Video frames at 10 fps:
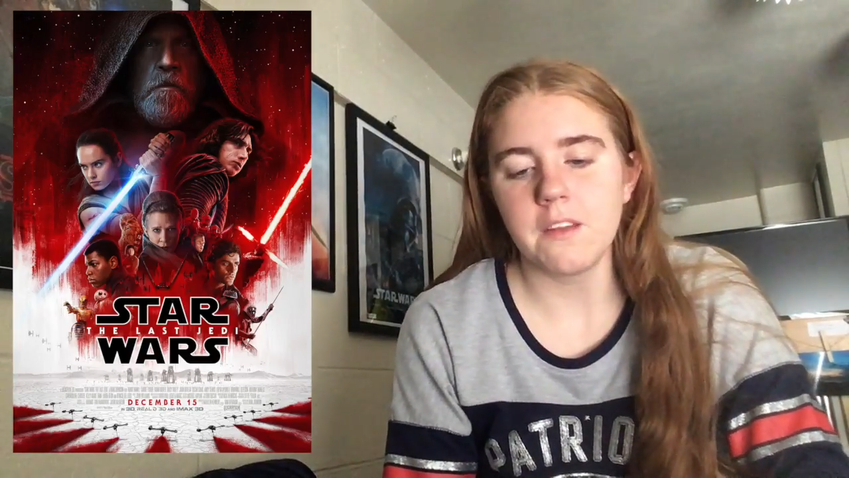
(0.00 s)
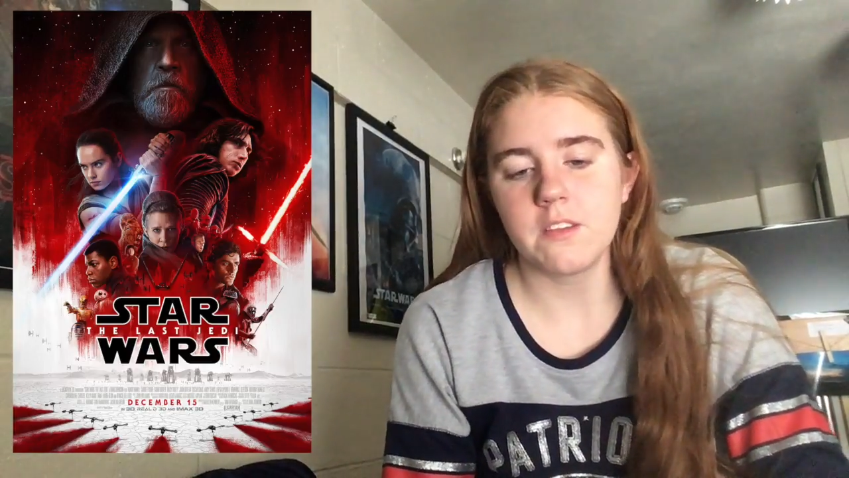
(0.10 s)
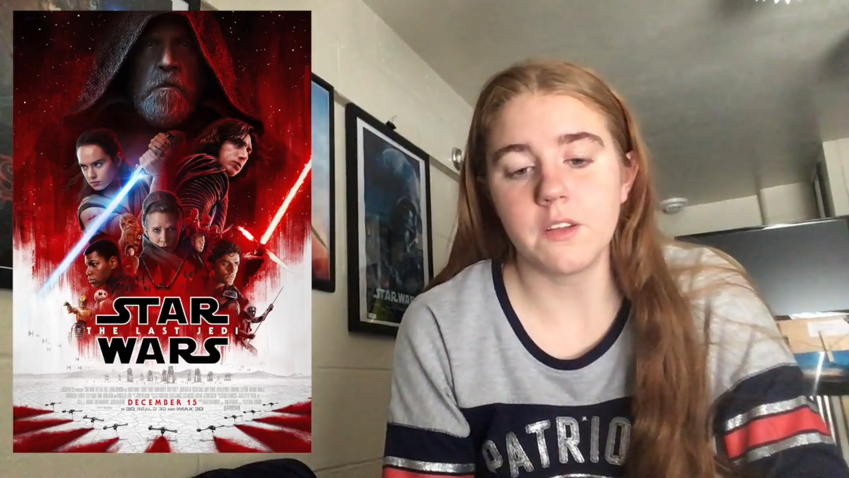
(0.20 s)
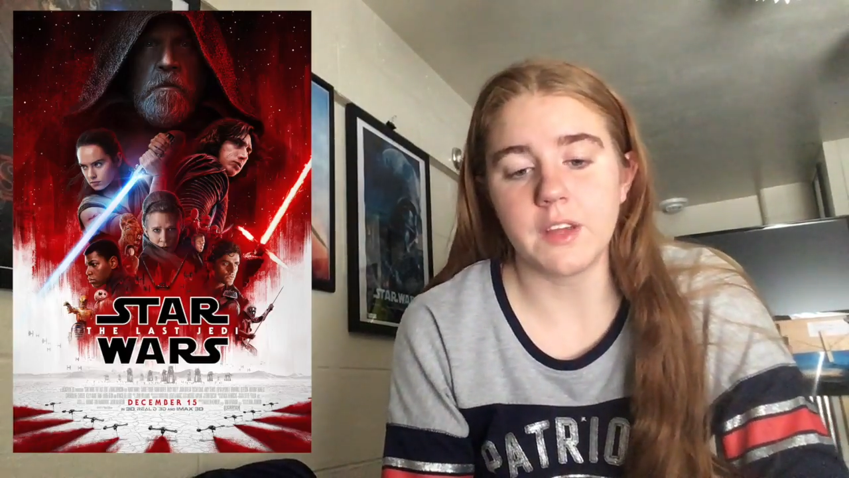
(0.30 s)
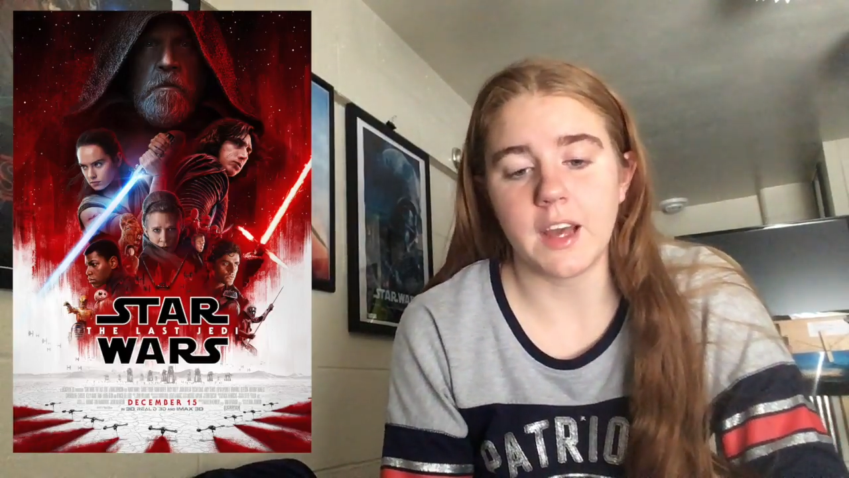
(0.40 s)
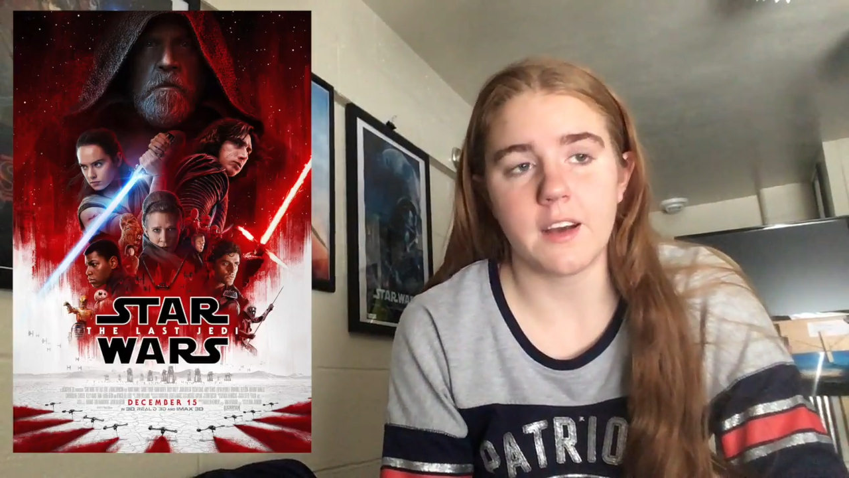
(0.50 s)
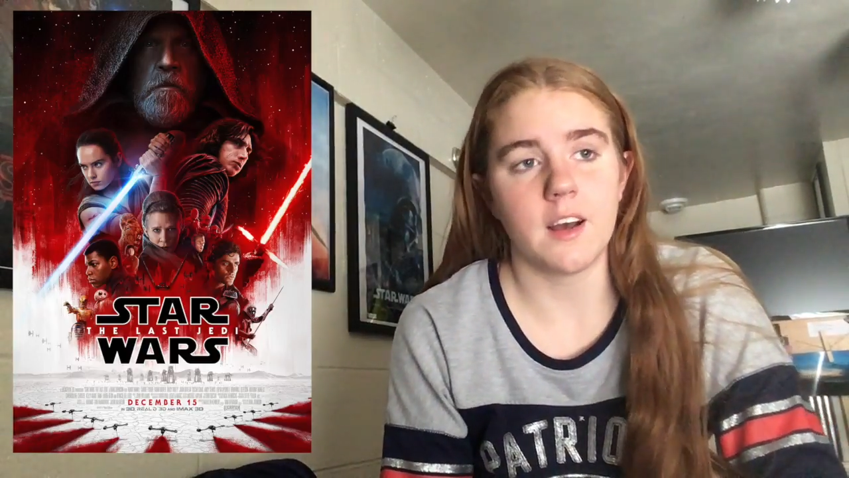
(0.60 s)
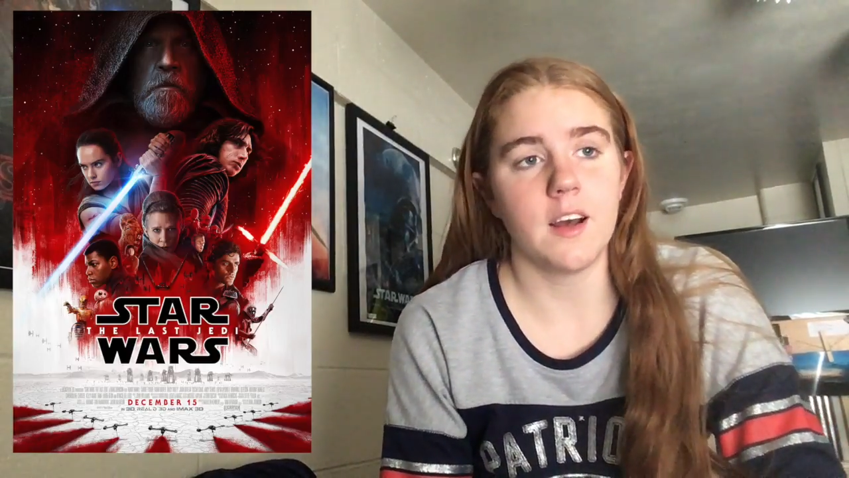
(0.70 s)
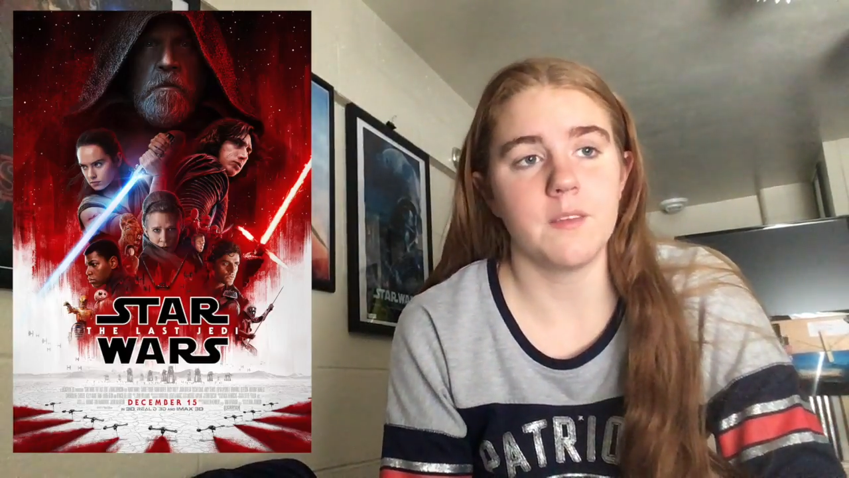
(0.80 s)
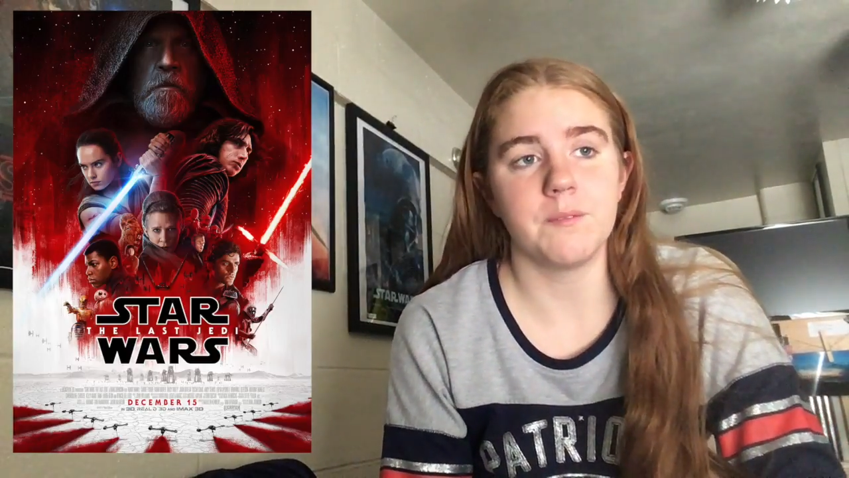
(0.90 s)
so yeah,
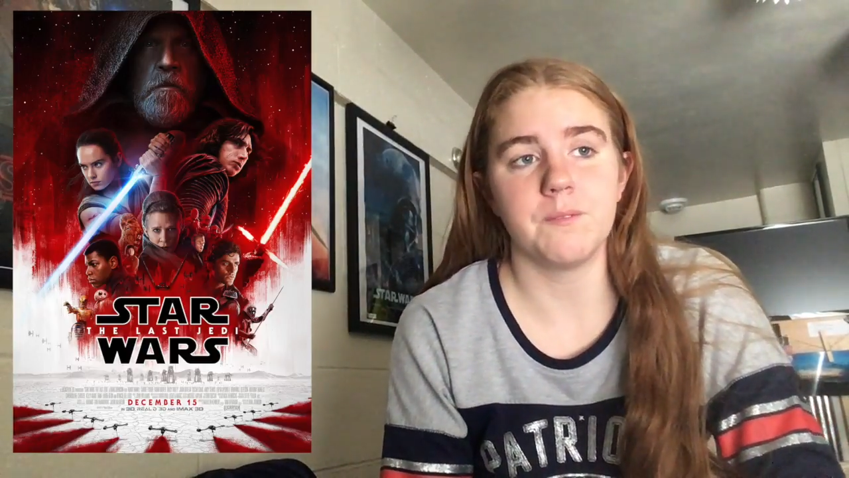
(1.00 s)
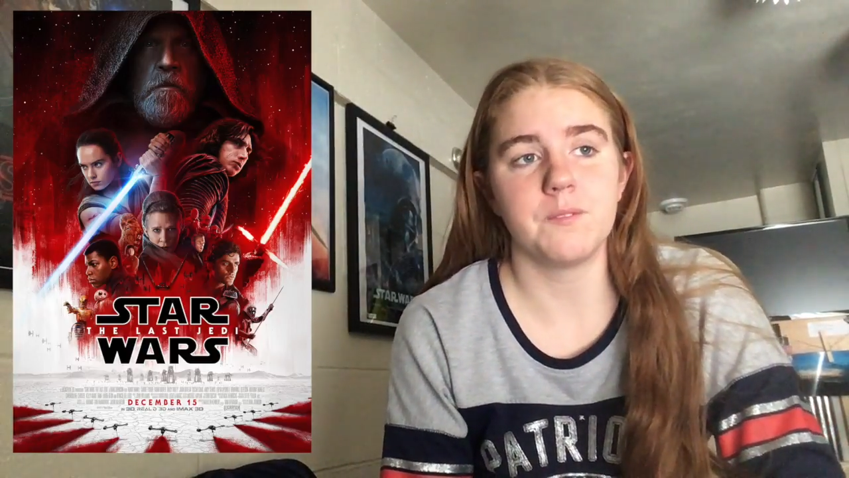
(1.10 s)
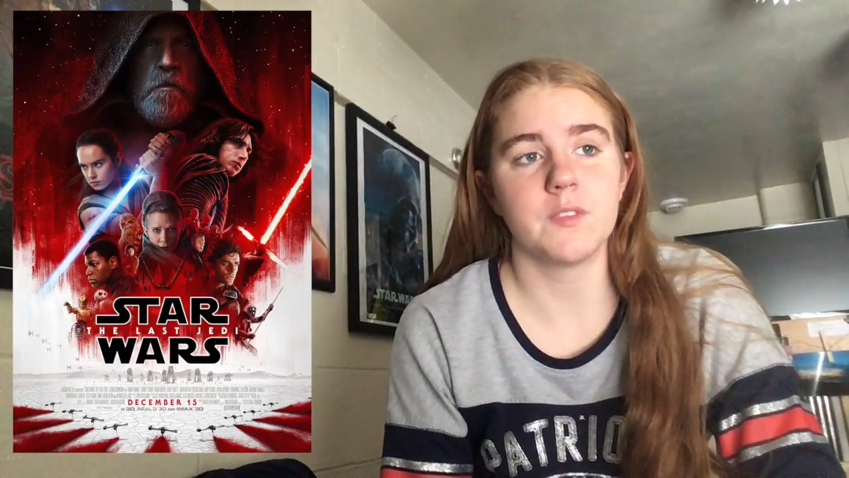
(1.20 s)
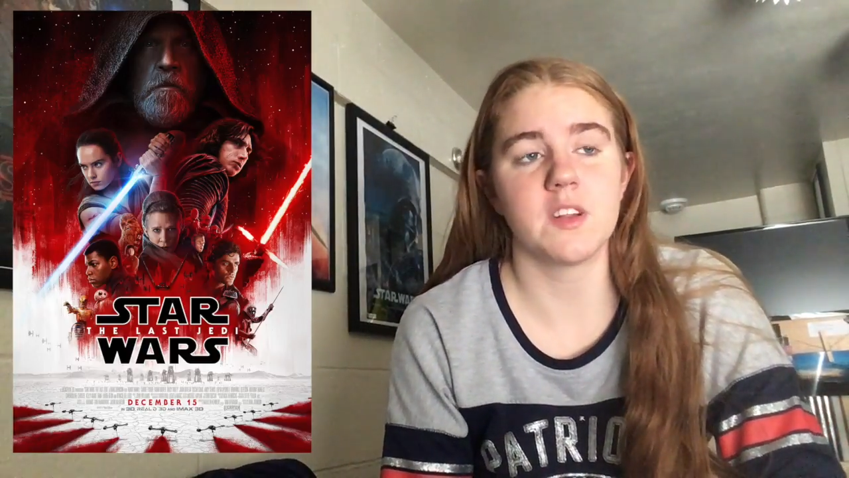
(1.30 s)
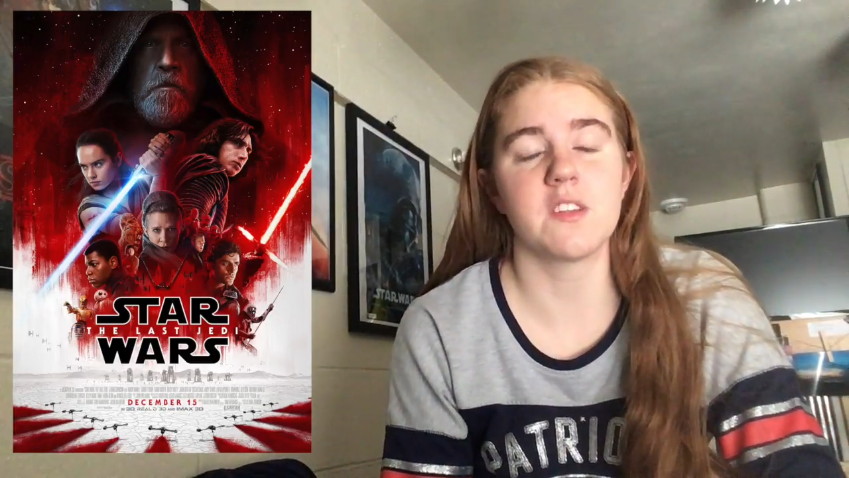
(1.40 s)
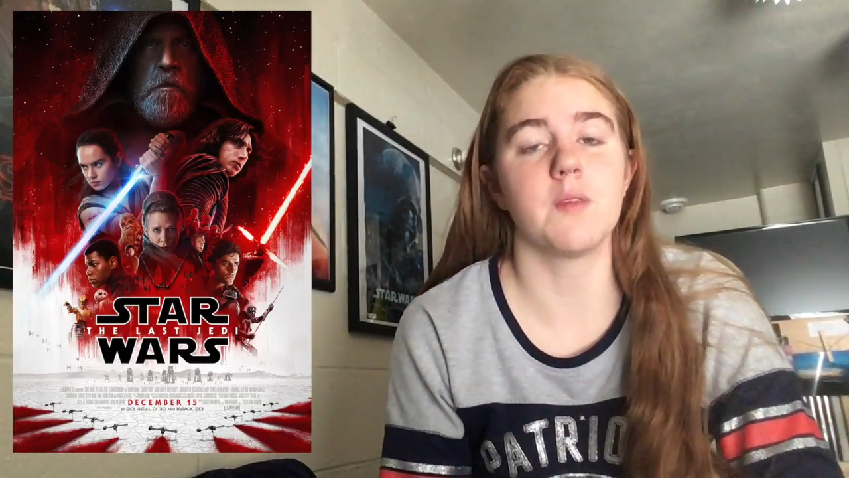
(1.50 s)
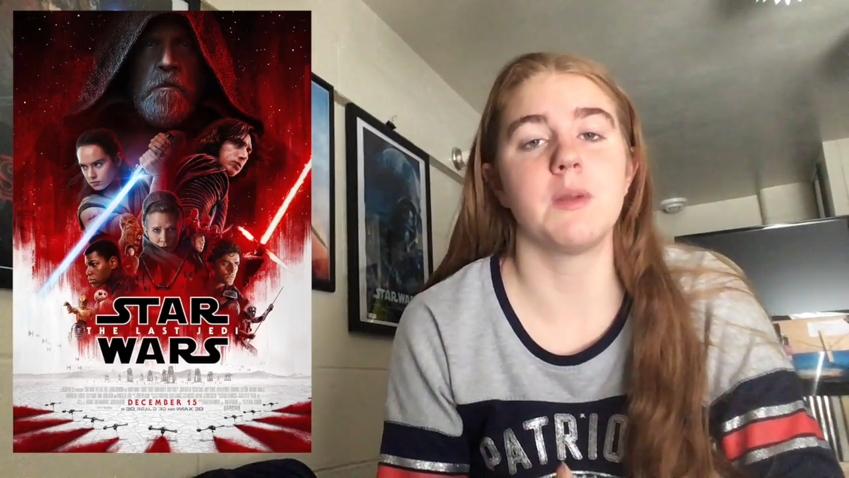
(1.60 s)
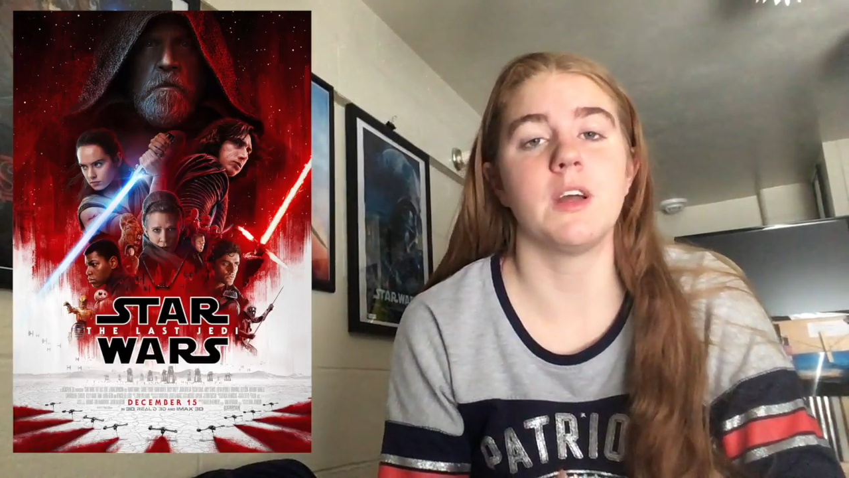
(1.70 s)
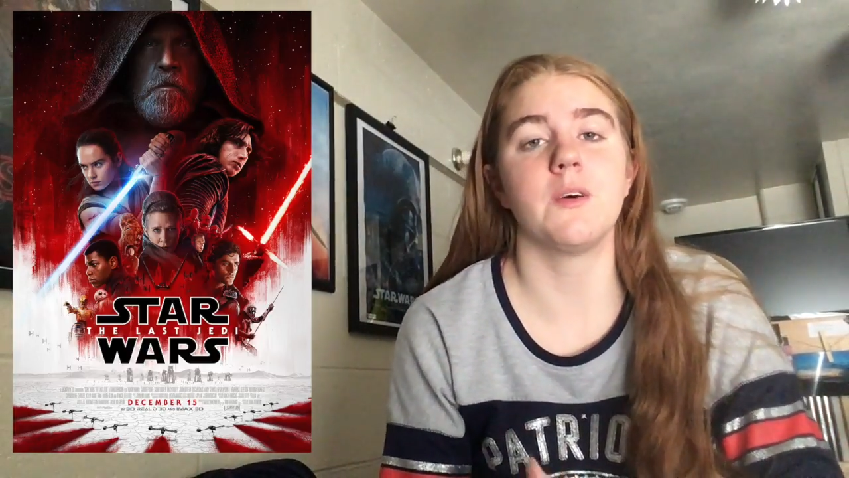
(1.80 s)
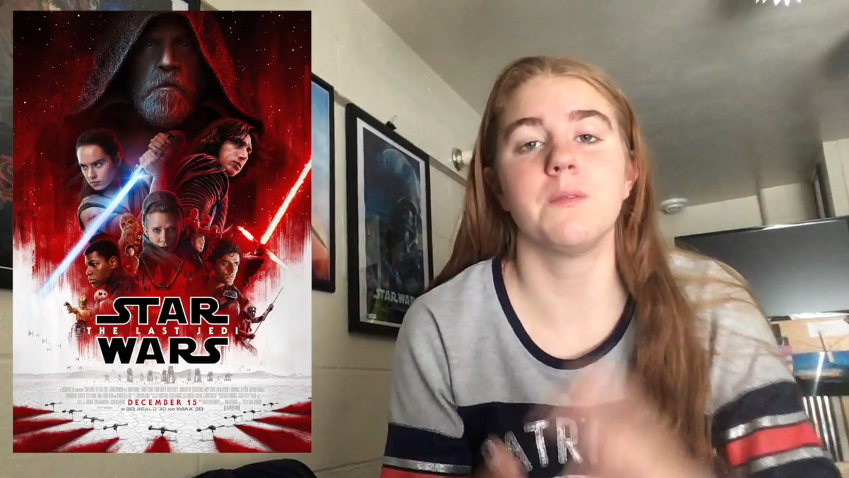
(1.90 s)
um, just let
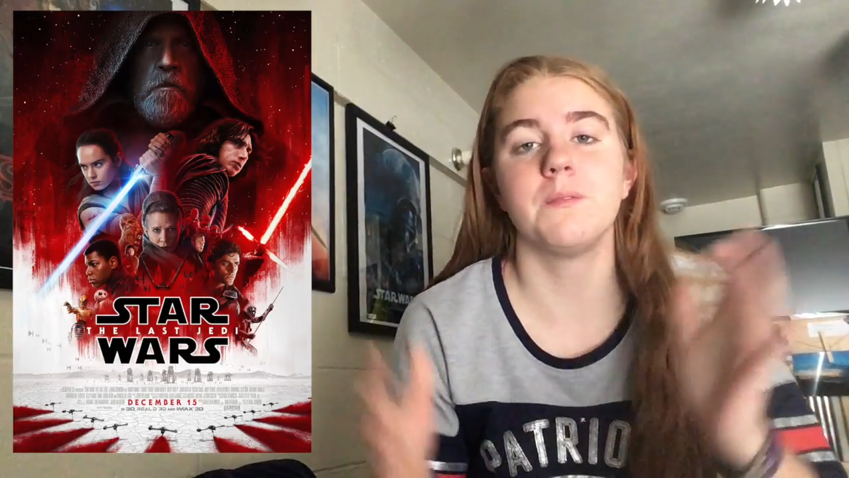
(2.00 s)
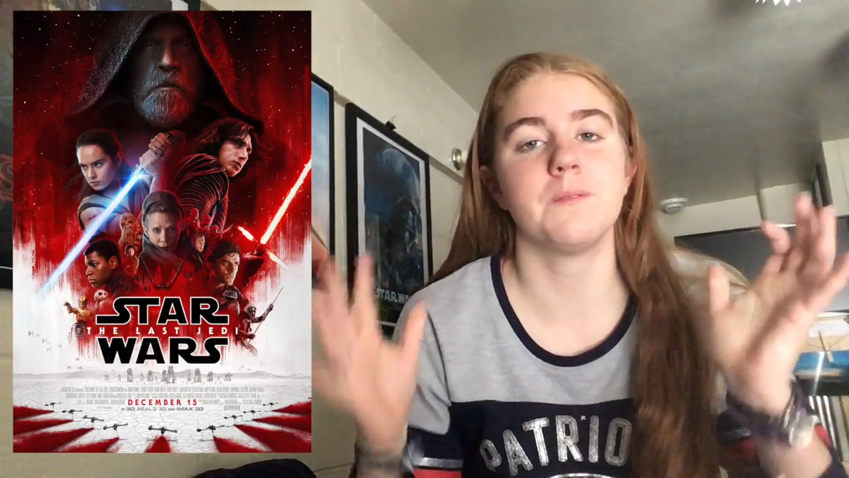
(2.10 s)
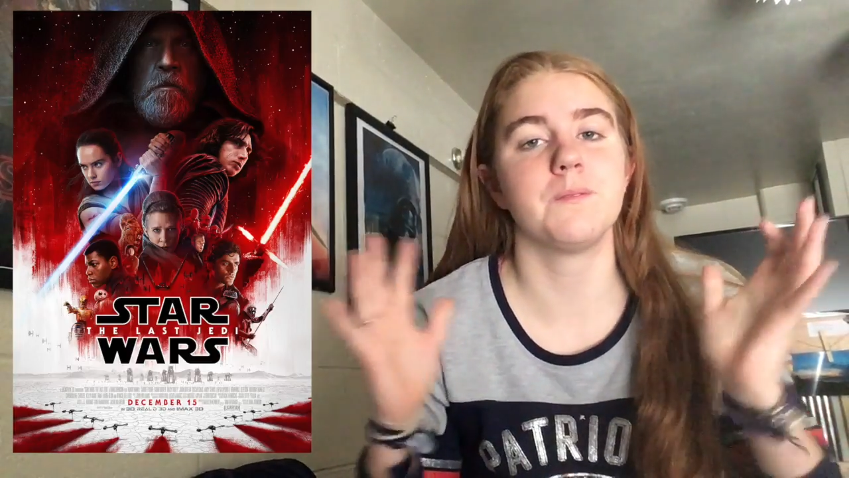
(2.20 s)
me know,